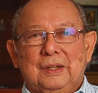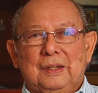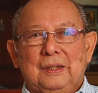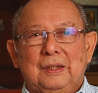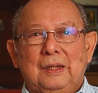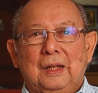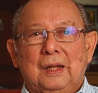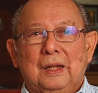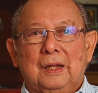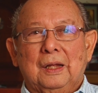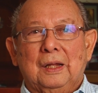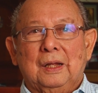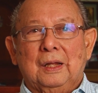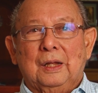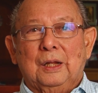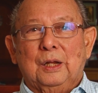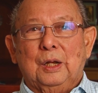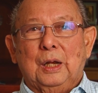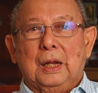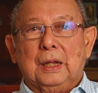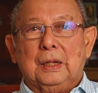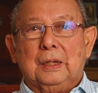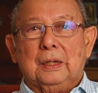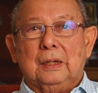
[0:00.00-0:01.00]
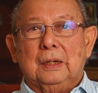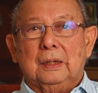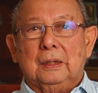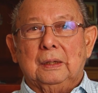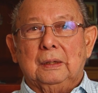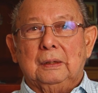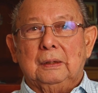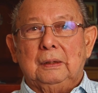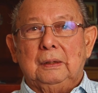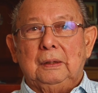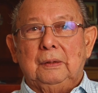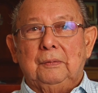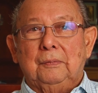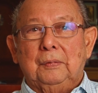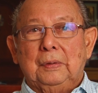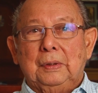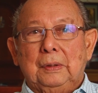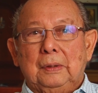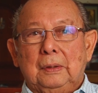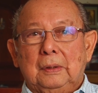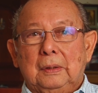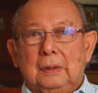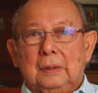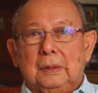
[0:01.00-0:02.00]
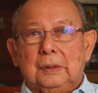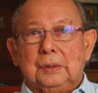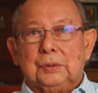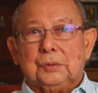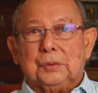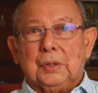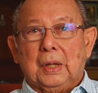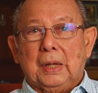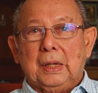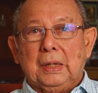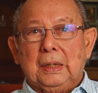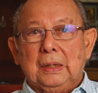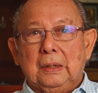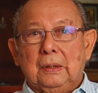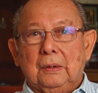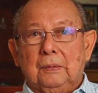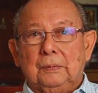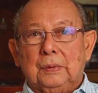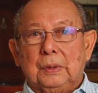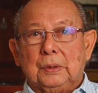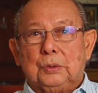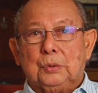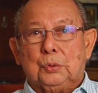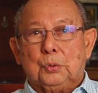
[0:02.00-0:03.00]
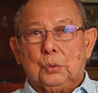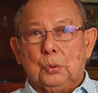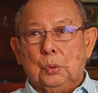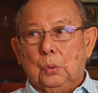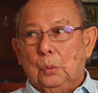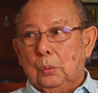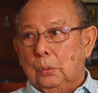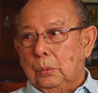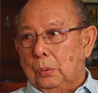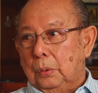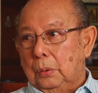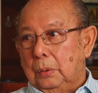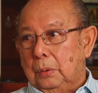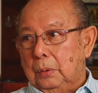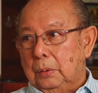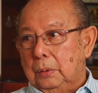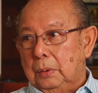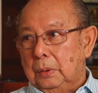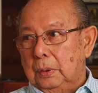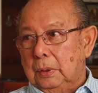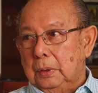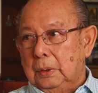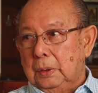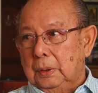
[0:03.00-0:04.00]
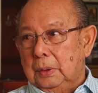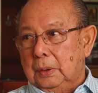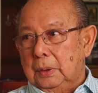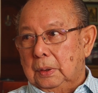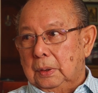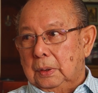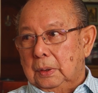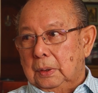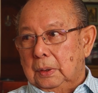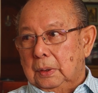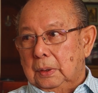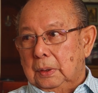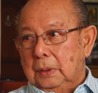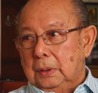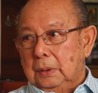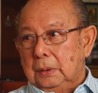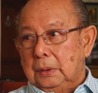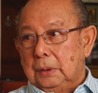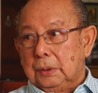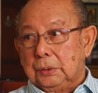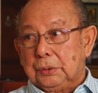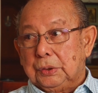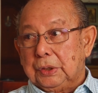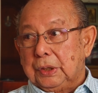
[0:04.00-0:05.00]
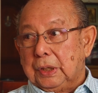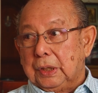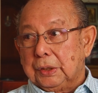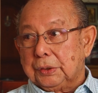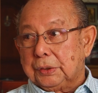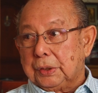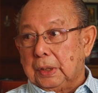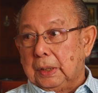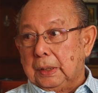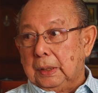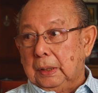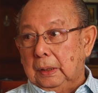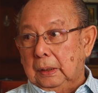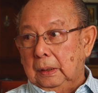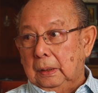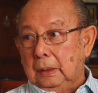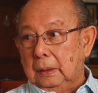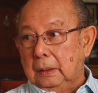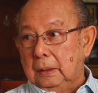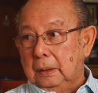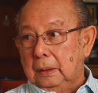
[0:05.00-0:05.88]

Yeah, like even the design of the throne, the Singgasana,